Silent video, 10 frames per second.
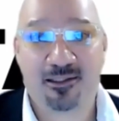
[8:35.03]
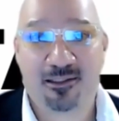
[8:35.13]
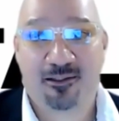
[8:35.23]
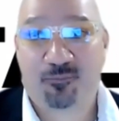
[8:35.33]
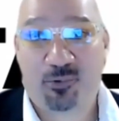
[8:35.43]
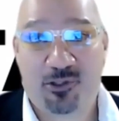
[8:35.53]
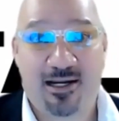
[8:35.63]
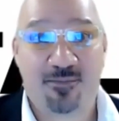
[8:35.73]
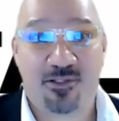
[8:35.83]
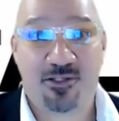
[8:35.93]

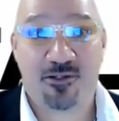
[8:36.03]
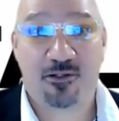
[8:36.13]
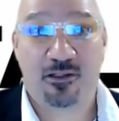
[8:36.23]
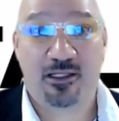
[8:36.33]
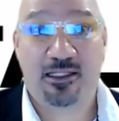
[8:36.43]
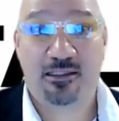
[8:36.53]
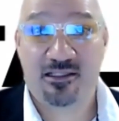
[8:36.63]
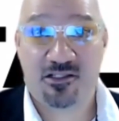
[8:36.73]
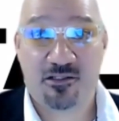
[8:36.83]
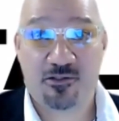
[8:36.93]
Perhaps you're
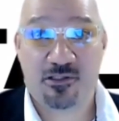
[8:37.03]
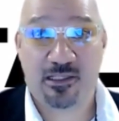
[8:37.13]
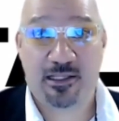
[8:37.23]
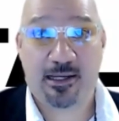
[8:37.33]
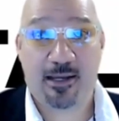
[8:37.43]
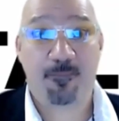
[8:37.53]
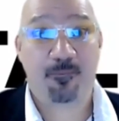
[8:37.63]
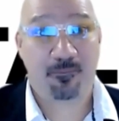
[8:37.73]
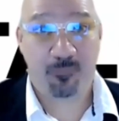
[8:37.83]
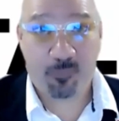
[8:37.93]
indigenous like I'm
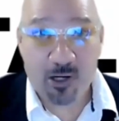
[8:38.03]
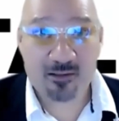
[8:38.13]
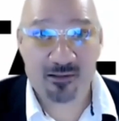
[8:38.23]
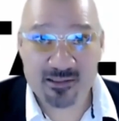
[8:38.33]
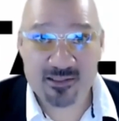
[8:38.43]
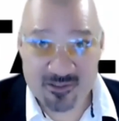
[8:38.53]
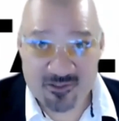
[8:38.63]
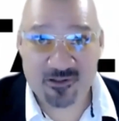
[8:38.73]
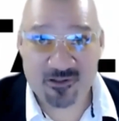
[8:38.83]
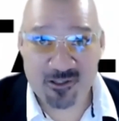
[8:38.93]
partly
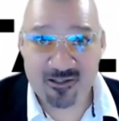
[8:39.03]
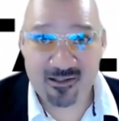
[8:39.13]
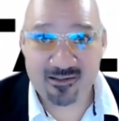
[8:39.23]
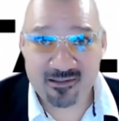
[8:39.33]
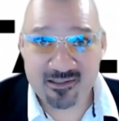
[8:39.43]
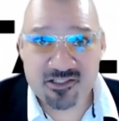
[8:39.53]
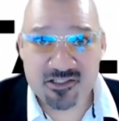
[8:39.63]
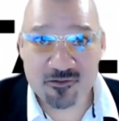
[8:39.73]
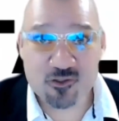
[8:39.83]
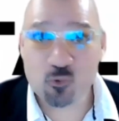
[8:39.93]
Central American
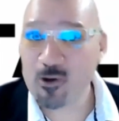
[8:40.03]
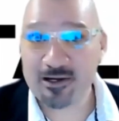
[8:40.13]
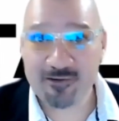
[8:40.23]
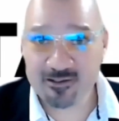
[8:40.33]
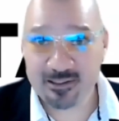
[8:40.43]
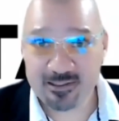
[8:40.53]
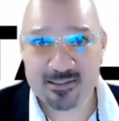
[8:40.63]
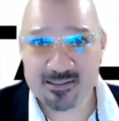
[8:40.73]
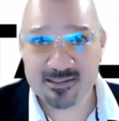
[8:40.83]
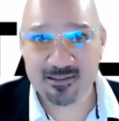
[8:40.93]
indigenous. Whatever it
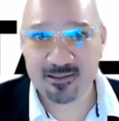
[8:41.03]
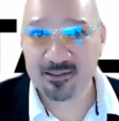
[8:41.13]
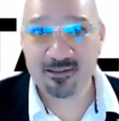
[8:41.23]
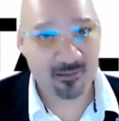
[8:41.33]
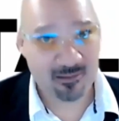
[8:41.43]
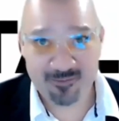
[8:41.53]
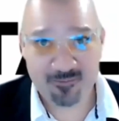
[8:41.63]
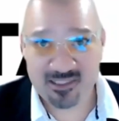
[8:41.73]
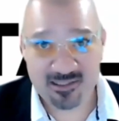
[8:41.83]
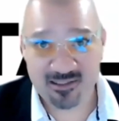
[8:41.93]
is, let me
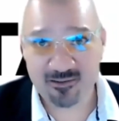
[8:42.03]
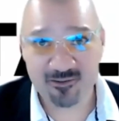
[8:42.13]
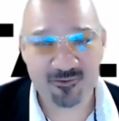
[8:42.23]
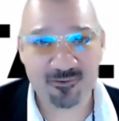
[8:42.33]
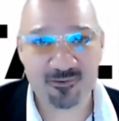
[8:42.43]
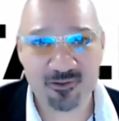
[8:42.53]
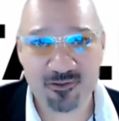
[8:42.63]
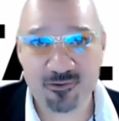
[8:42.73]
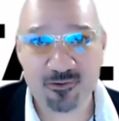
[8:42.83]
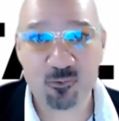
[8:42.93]
tell you,
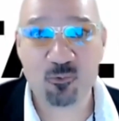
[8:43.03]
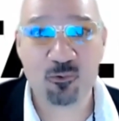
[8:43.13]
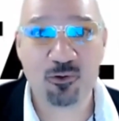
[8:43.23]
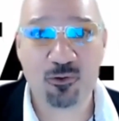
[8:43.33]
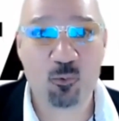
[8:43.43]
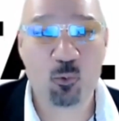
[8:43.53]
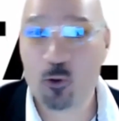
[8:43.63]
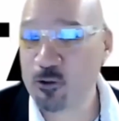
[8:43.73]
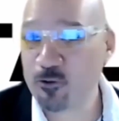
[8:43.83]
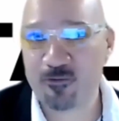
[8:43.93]
you're
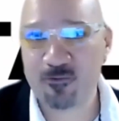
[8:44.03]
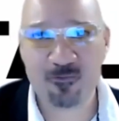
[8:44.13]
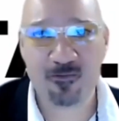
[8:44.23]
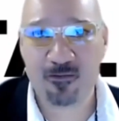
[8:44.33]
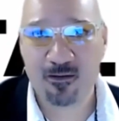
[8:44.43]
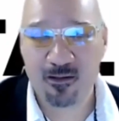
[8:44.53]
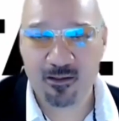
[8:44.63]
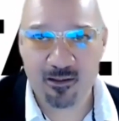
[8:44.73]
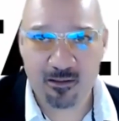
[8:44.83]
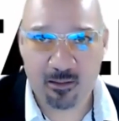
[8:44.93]
worth
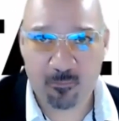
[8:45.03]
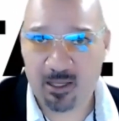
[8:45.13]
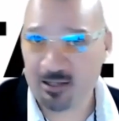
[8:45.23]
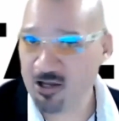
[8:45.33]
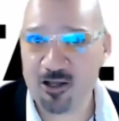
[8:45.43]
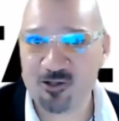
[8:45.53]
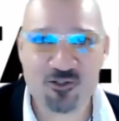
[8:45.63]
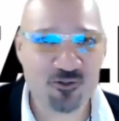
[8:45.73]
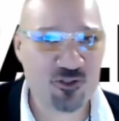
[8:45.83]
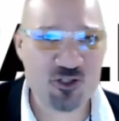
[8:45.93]
a lot. You're
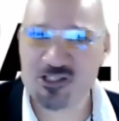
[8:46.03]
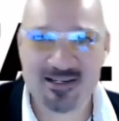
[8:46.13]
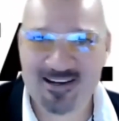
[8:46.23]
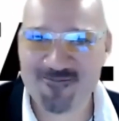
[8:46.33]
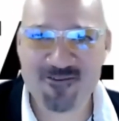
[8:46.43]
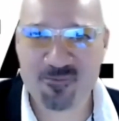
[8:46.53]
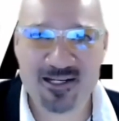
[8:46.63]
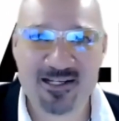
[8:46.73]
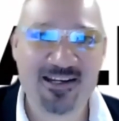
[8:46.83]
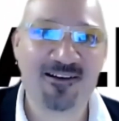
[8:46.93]
just like
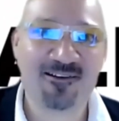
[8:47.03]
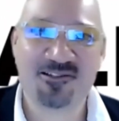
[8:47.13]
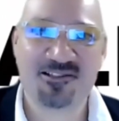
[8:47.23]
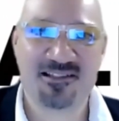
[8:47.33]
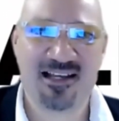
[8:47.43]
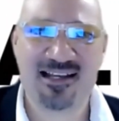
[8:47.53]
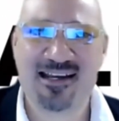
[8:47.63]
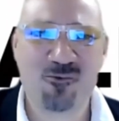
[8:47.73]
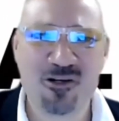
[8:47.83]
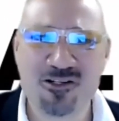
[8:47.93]
everybody else. And I
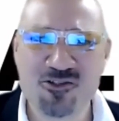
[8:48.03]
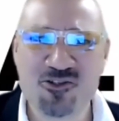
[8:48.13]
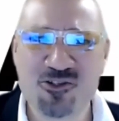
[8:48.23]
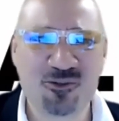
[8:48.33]
want you to